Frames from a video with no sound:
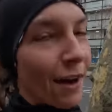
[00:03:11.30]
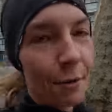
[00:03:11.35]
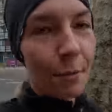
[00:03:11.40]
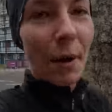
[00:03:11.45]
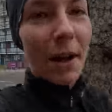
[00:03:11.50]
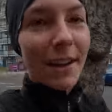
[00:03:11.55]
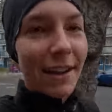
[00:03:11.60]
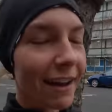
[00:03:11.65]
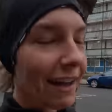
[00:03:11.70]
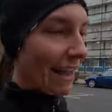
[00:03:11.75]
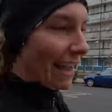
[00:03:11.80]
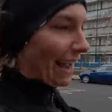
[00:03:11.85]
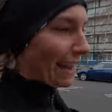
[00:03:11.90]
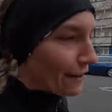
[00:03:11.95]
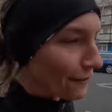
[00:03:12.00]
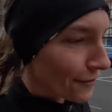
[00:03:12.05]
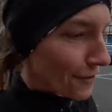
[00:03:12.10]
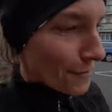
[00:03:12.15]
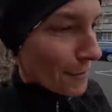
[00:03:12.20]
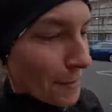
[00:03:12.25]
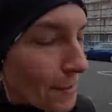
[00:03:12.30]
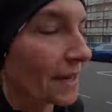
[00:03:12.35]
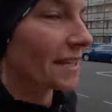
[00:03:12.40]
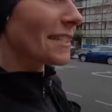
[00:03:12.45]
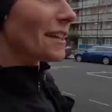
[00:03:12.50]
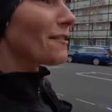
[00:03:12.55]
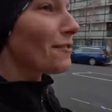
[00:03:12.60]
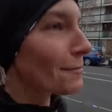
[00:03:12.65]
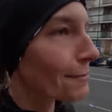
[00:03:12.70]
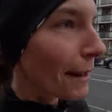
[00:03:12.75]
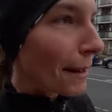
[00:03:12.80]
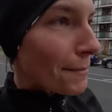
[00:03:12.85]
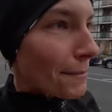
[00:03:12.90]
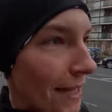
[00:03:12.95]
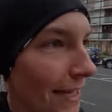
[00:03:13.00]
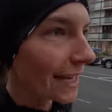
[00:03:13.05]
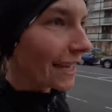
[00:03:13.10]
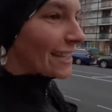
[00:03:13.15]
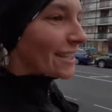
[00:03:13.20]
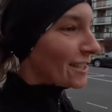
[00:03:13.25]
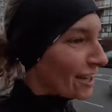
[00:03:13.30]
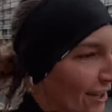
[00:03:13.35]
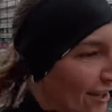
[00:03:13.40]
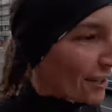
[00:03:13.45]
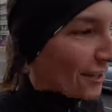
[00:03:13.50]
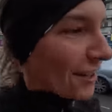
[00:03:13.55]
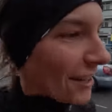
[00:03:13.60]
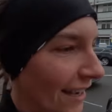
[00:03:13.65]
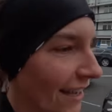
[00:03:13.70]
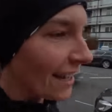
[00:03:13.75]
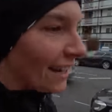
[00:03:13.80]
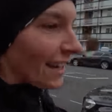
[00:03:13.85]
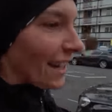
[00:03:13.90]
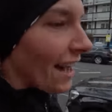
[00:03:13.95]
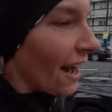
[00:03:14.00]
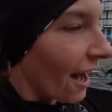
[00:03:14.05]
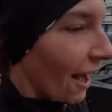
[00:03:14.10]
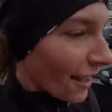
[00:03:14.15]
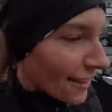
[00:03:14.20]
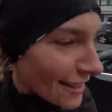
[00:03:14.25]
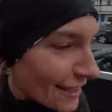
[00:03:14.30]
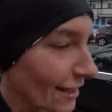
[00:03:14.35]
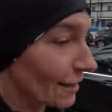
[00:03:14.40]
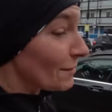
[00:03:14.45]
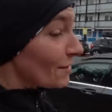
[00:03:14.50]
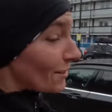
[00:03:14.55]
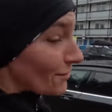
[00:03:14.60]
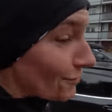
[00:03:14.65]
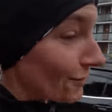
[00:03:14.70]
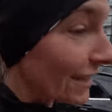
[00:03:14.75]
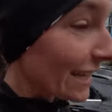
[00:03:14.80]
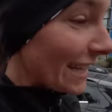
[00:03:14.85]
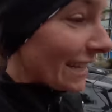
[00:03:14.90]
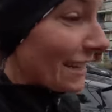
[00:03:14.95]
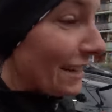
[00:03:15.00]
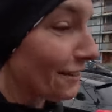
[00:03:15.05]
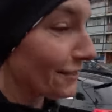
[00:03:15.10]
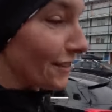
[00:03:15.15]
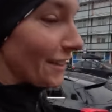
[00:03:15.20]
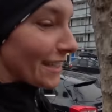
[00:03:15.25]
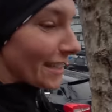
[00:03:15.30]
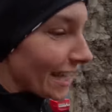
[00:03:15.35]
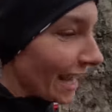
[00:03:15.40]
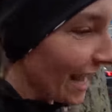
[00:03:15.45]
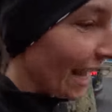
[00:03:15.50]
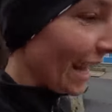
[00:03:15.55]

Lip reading: one, I hate filming myself in public, and two, I think I'm just really nervous